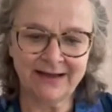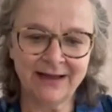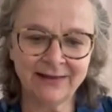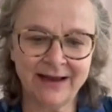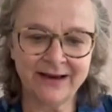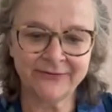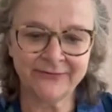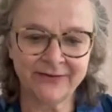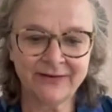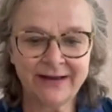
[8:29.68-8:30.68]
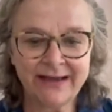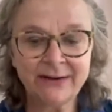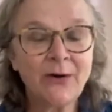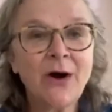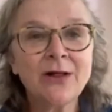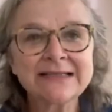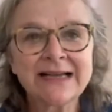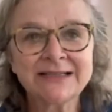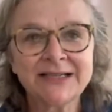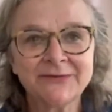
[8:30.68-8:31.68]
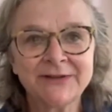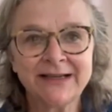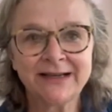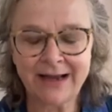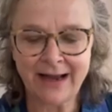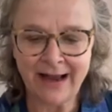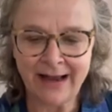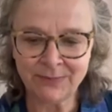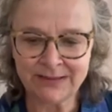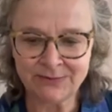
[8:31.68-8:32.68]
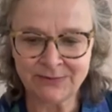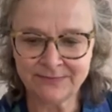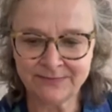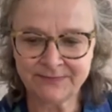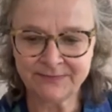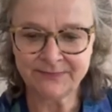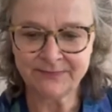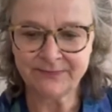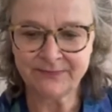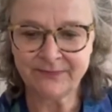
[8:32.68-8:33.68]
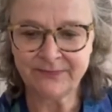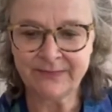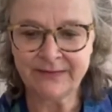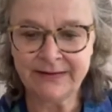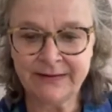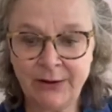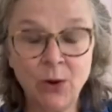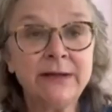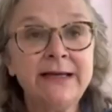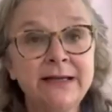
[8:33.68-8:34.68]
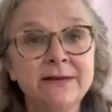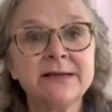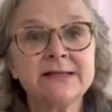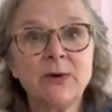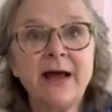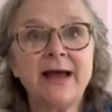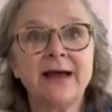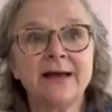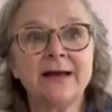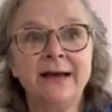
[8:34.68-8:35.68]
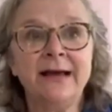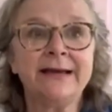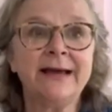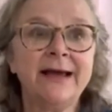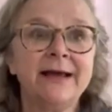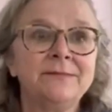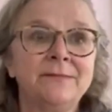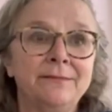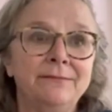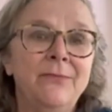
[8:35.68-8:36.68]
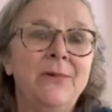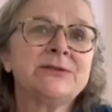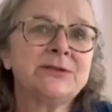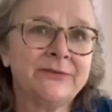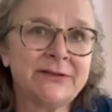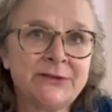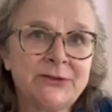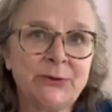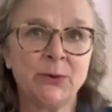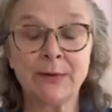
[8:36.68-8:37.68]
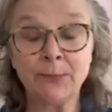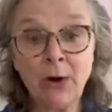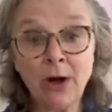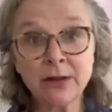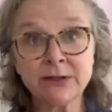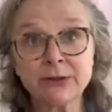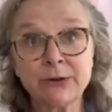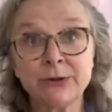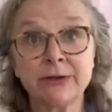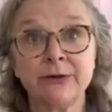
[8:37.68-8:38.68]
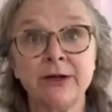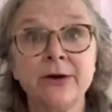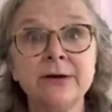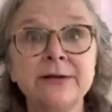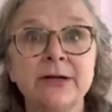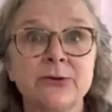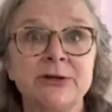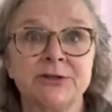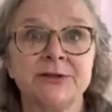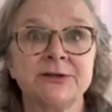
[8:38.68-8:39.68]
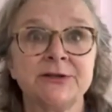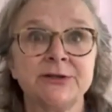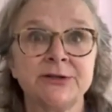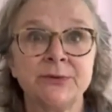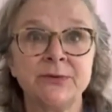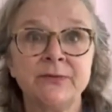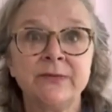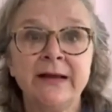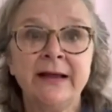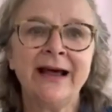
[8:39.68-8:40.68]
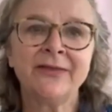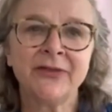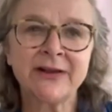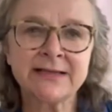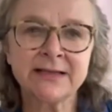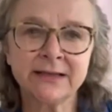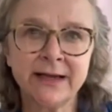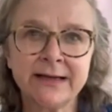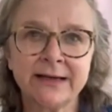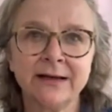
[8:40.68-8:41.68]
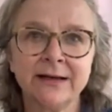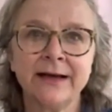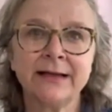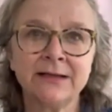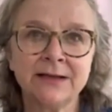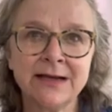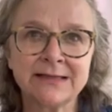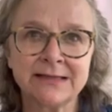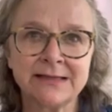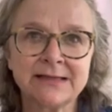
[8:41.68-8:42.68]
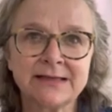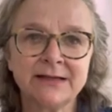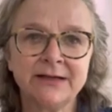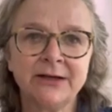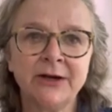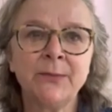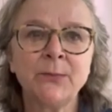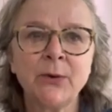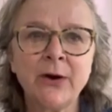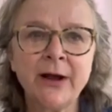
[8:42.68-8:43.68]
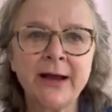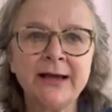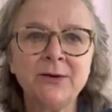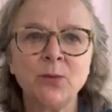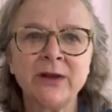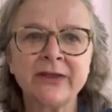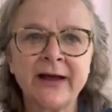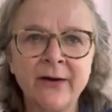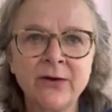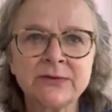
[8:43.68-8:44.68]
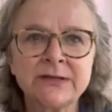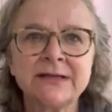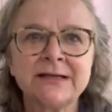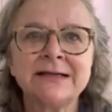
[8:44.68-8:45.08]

a life in all its activity and bustle. Only in this way can most of us do what Paul exerted the early Christians to do at Thessalonica and Colossus pray without